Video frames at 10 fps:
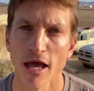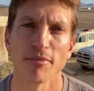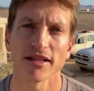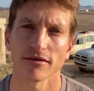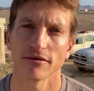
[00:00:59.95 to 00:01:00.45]

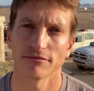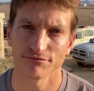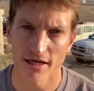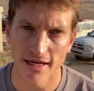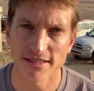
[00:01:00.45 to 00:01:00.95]
But
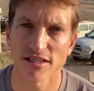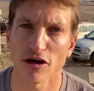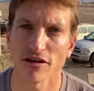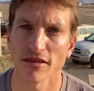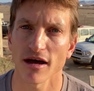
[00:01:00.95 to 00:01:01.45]
let's
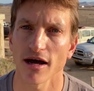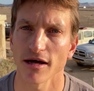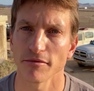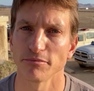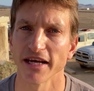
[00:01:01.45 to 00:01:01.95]
start in
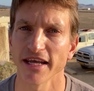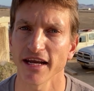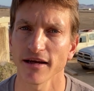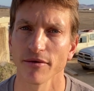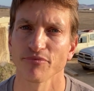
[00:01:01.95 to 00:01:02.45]
the beginning,